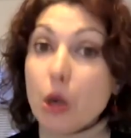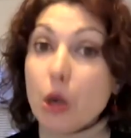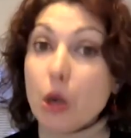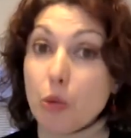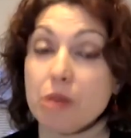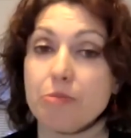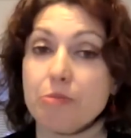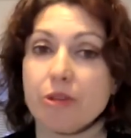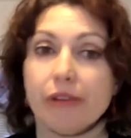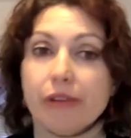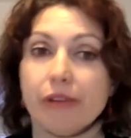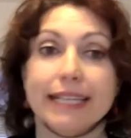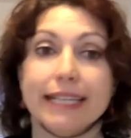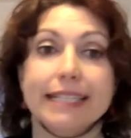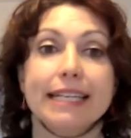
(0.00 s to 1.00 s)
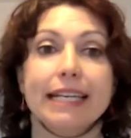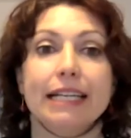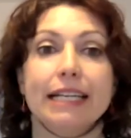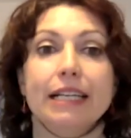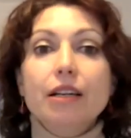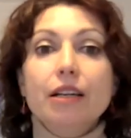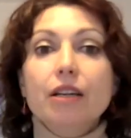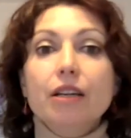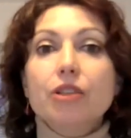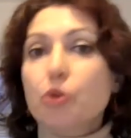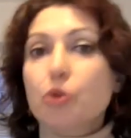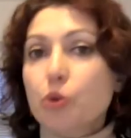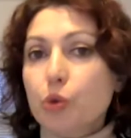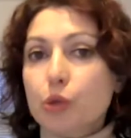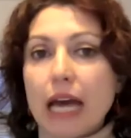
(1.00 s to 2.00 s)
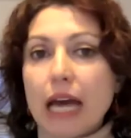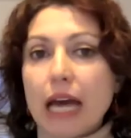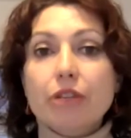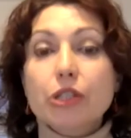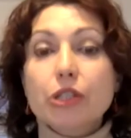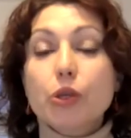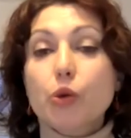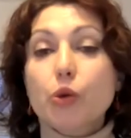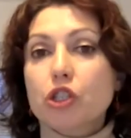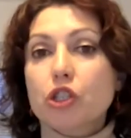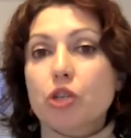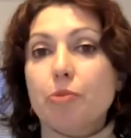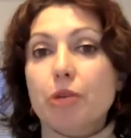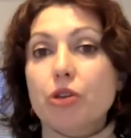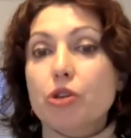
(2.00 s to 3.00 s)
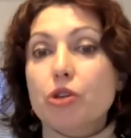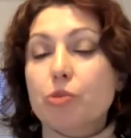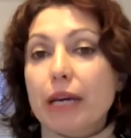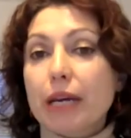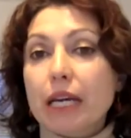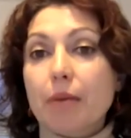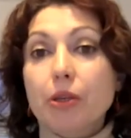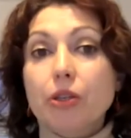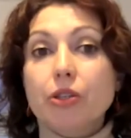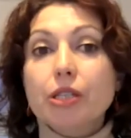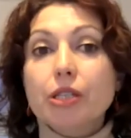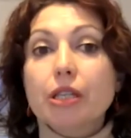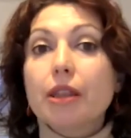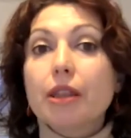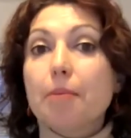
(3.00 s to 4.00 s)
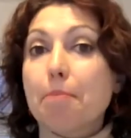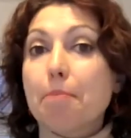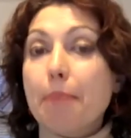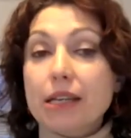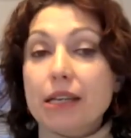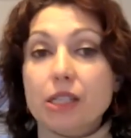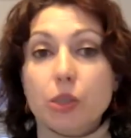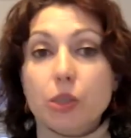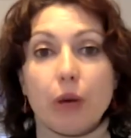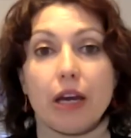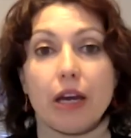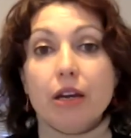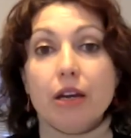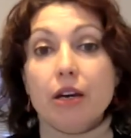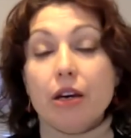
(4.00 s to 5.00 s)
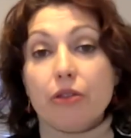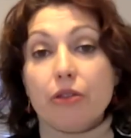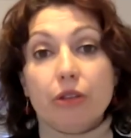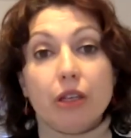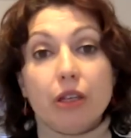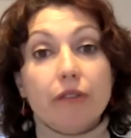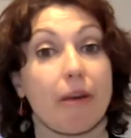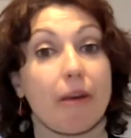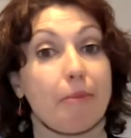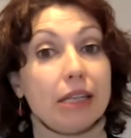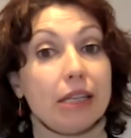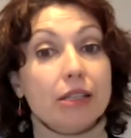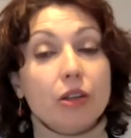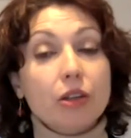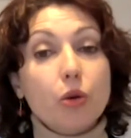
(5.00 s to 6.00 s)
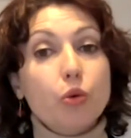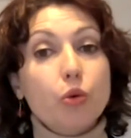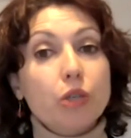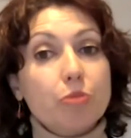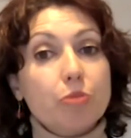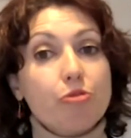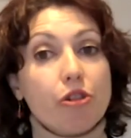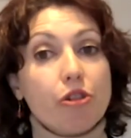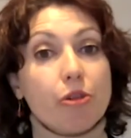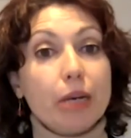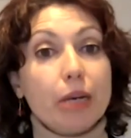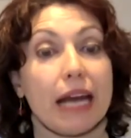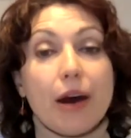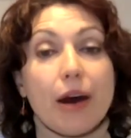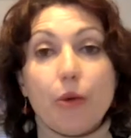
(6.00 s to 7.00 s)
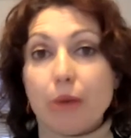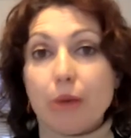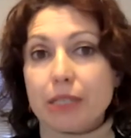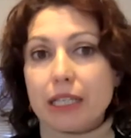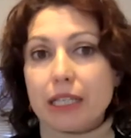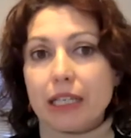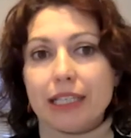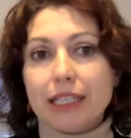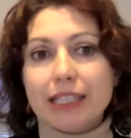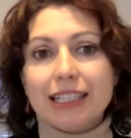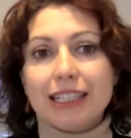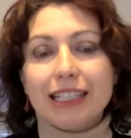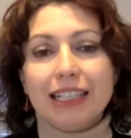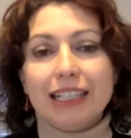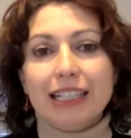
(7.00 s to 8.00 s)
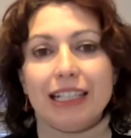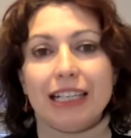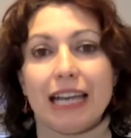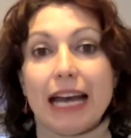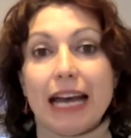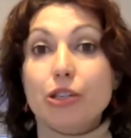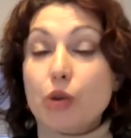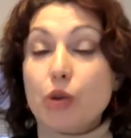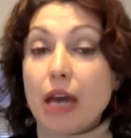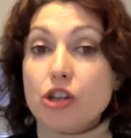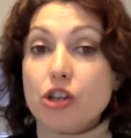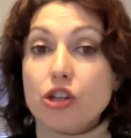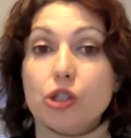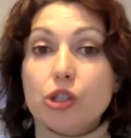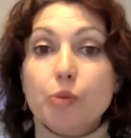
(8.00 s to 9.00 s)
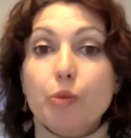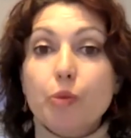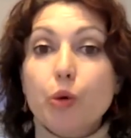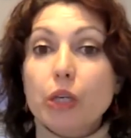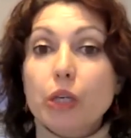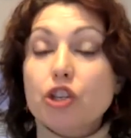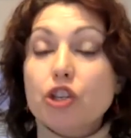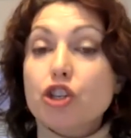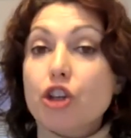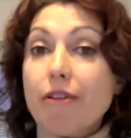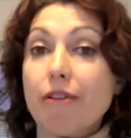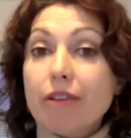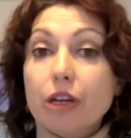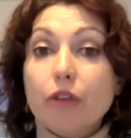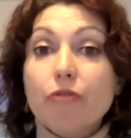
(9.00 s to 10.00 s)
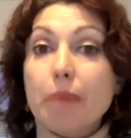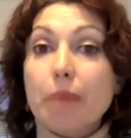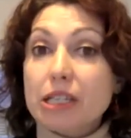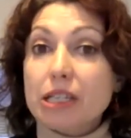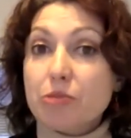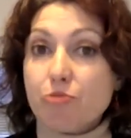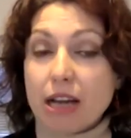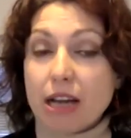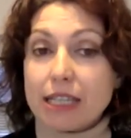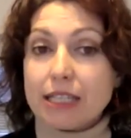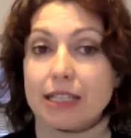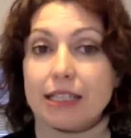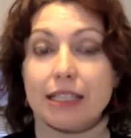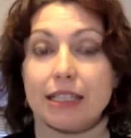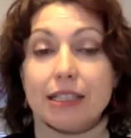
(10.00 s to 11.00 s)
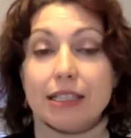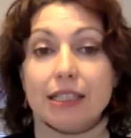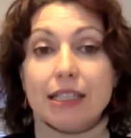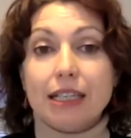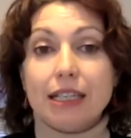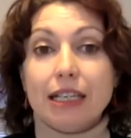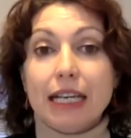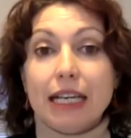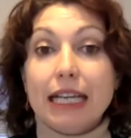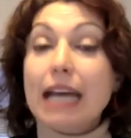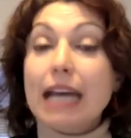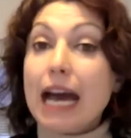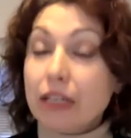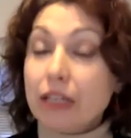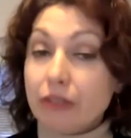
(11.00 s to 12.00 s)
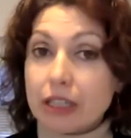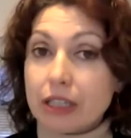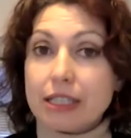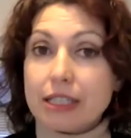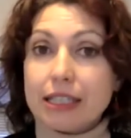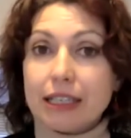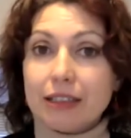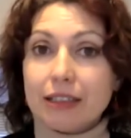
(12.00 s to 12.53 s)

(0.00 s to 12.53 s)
We provide tools and resources to be used by communities in the best way through the environmental audit program on our website, education, support and sharing of best practices, and advocacy.